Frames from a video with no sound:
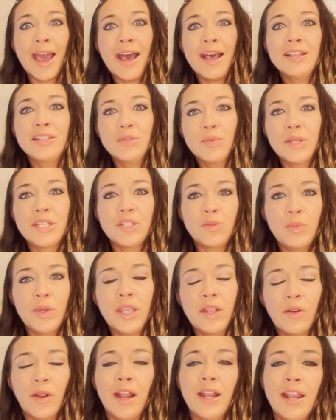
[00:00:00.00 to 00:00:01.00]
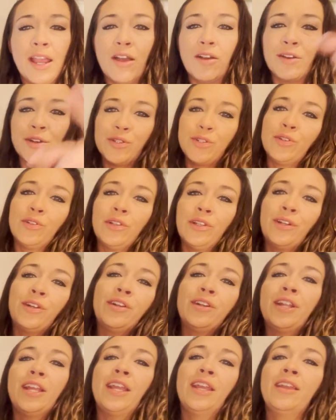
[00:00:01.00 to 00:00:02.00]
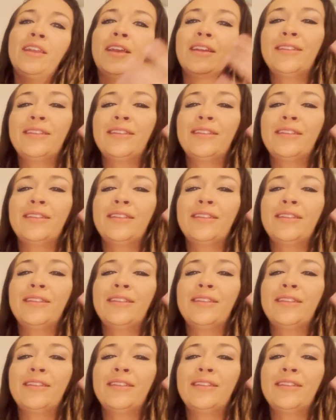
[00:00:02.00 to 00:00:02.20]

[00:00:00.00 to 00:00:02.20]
as we speak right now because you're learning